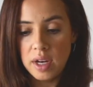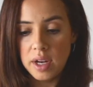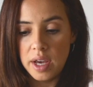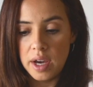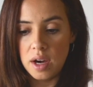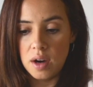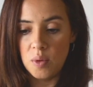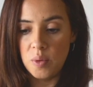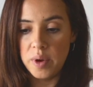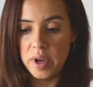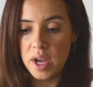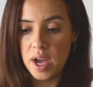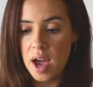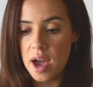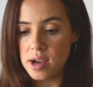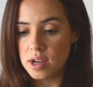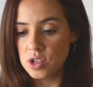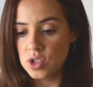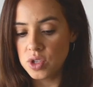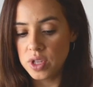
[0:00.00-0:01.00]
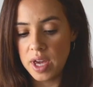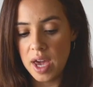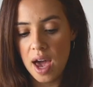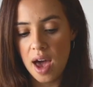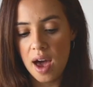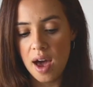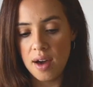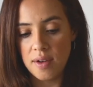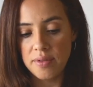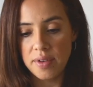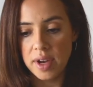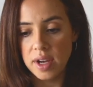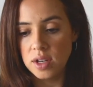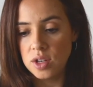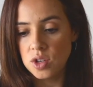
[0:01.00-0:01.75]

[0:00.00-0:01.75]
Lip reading: now we actually have a